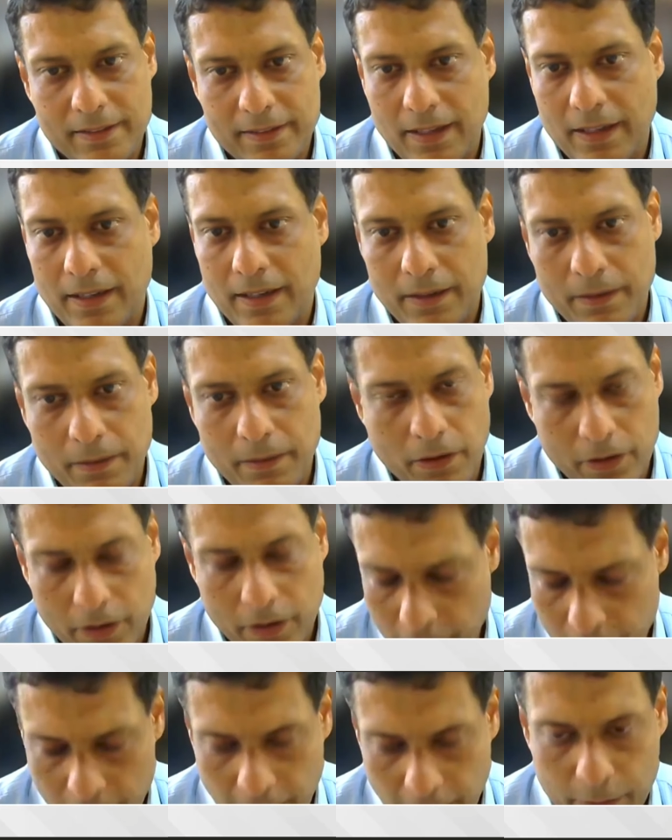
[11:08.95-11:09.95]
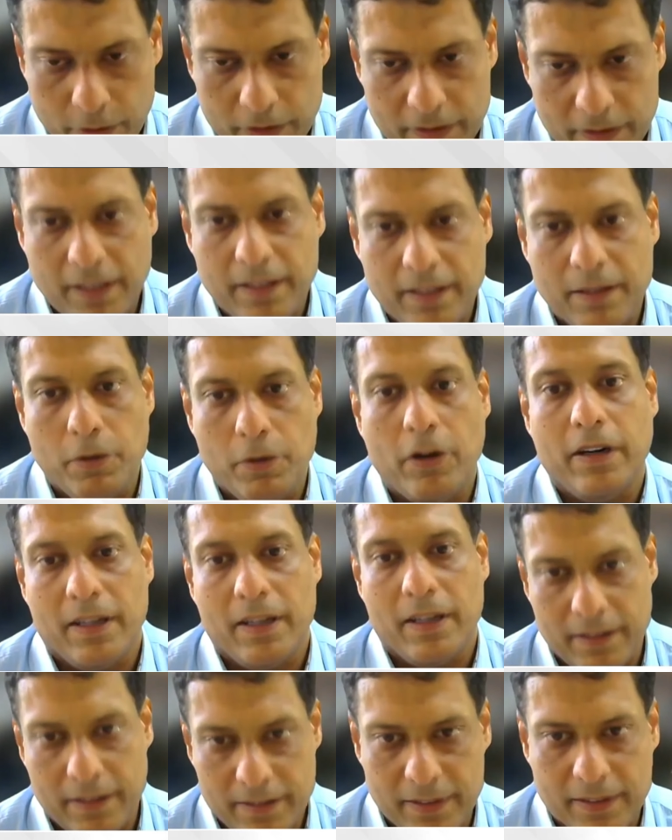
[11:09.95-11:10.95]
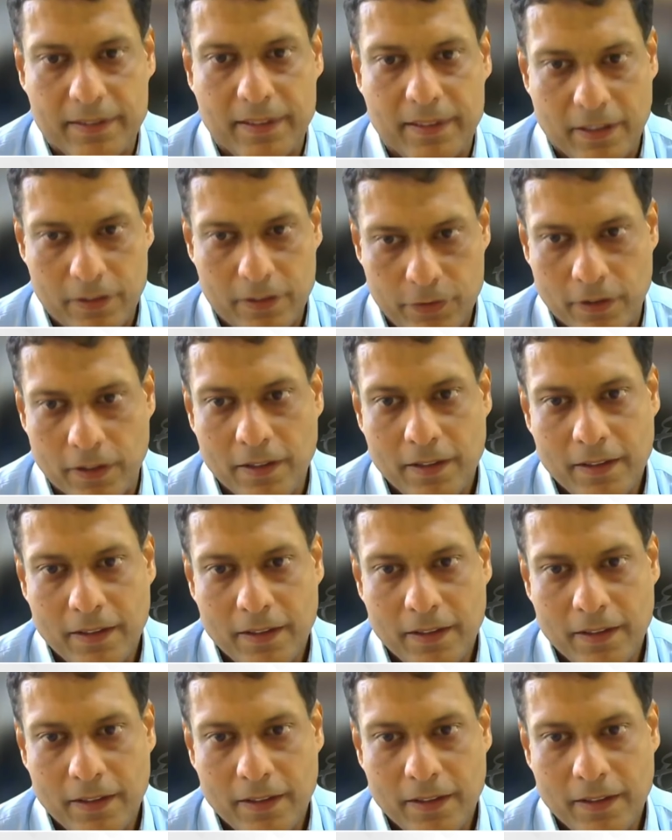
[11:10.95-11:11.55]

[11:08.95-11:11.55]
or I would say the product is successful.